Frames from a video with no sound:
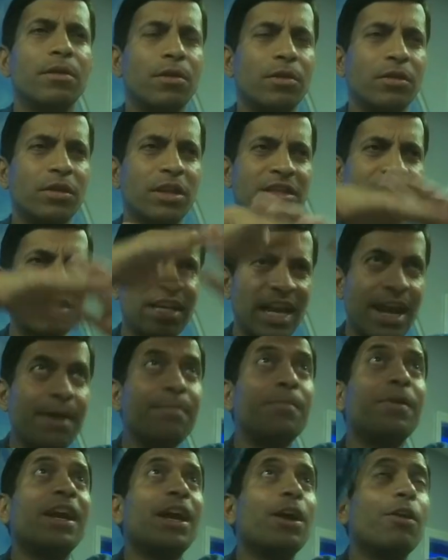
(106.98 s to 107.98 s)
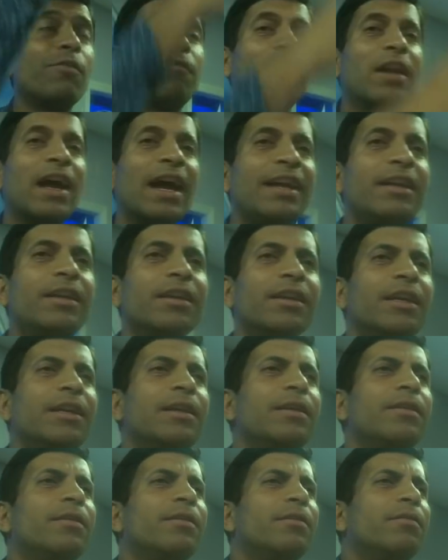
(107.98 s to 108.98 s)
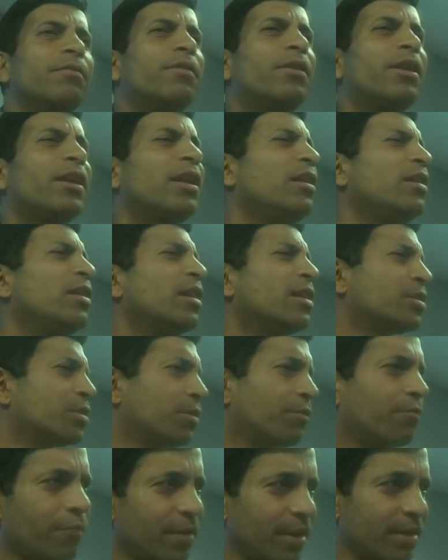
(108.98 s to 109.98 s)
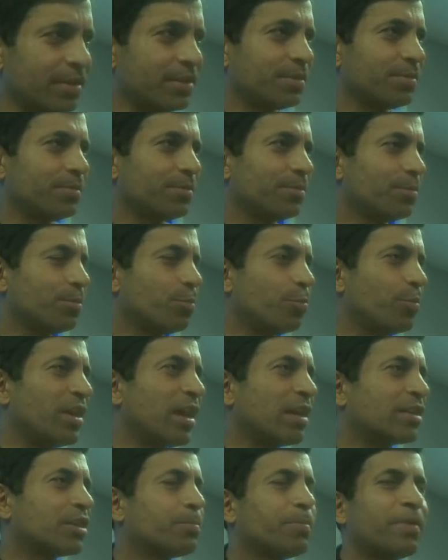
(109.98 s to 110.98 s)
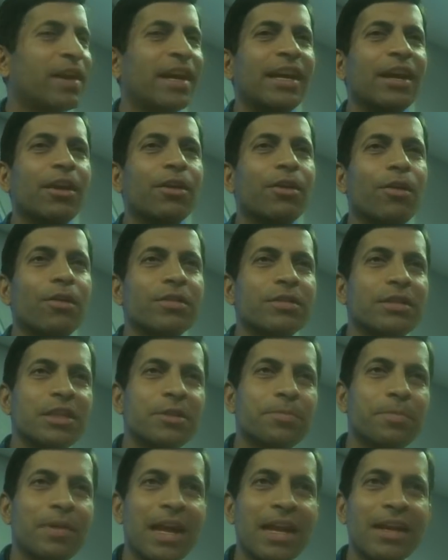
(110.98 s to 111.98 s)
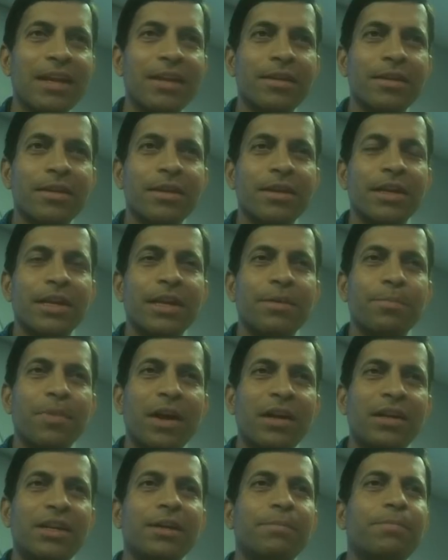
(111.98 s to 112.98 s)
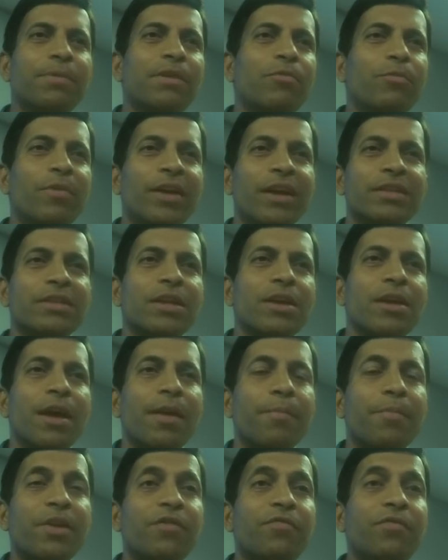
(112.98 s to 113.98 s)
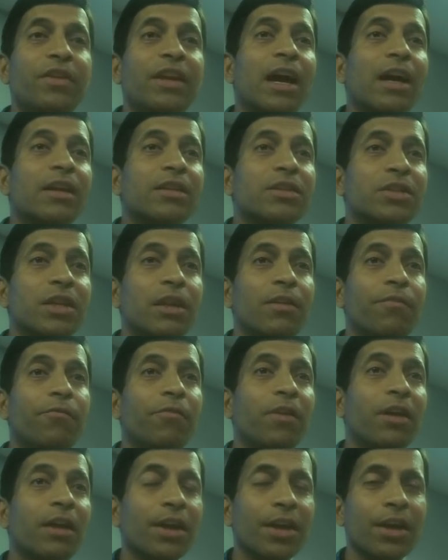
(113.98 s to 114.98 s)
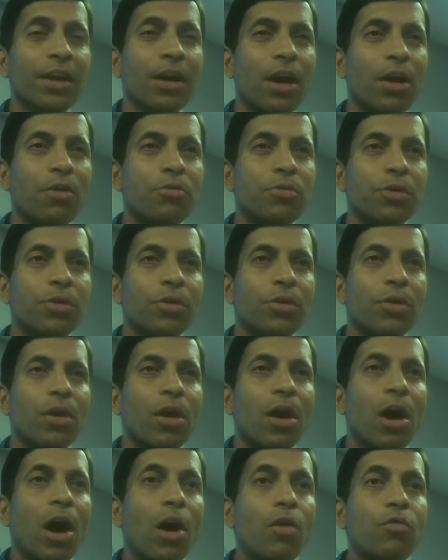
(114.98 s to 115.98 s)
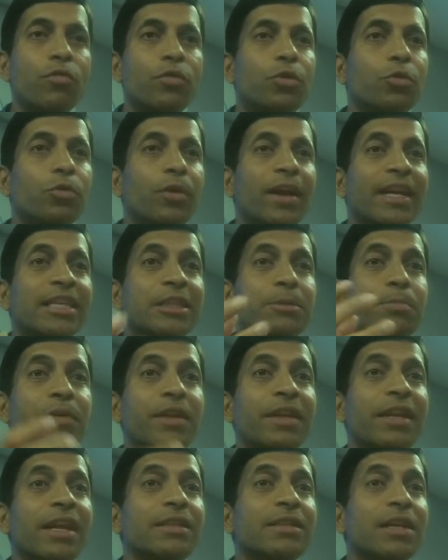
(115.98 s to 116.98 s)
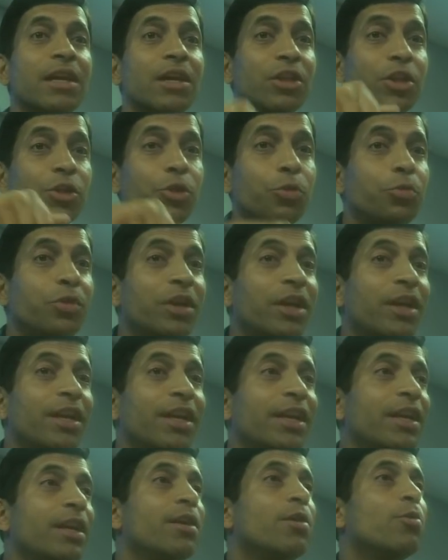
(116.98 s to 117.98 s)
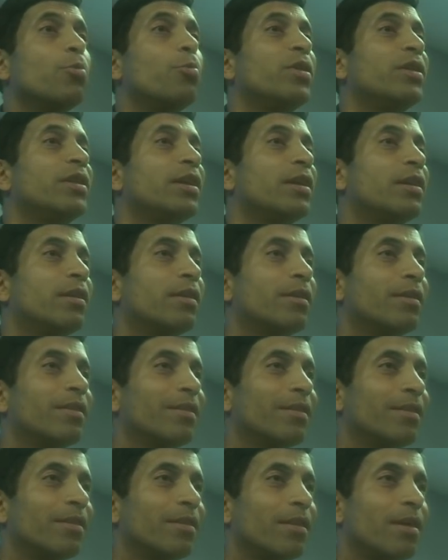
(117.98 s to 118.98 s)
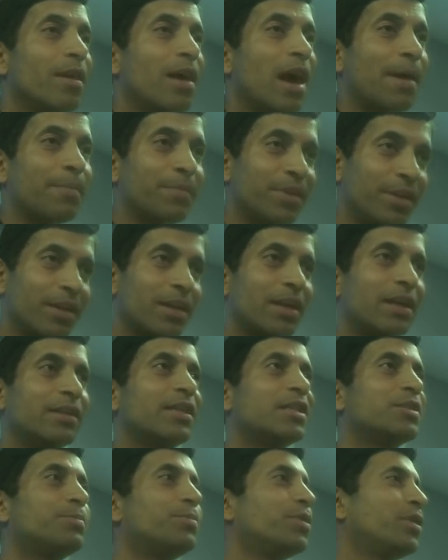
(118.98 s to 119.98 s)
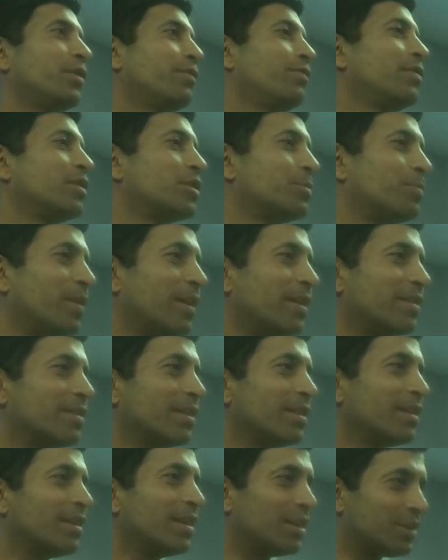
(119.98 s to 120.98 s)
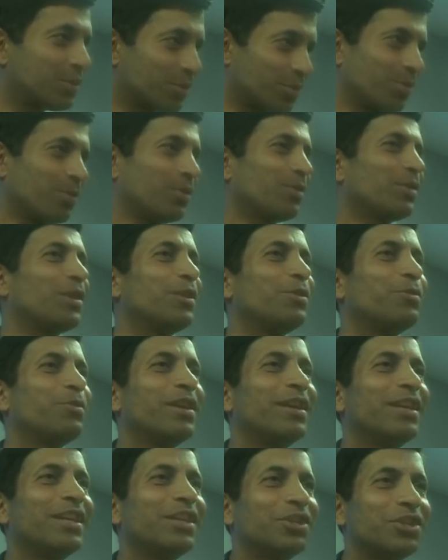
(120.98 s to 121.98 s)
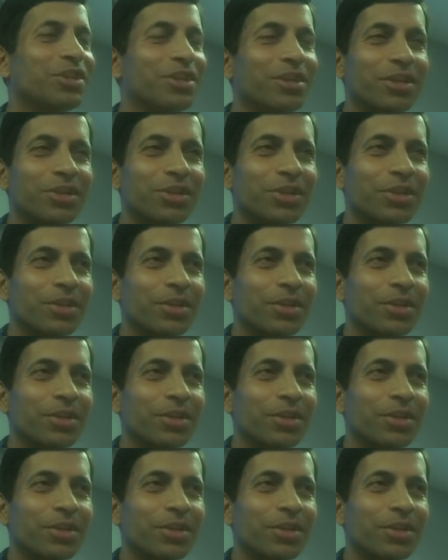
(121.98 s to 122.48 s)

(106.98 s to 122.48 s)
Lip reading: the same ray of light in trillions of ways. We are spread across this planet in multiple ways, but we are still figuring out how to experience the unity within. I am here at this beautiful space, it's the Unity Church.